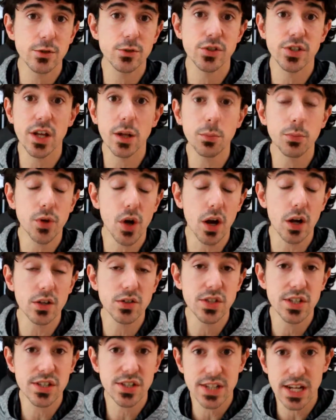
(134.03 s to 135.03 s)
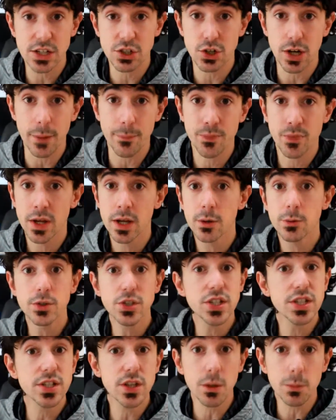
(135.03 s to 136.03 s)
to sell products, etc.,
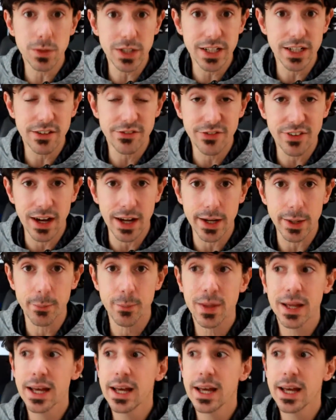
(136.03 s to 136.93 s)
which is completely fine.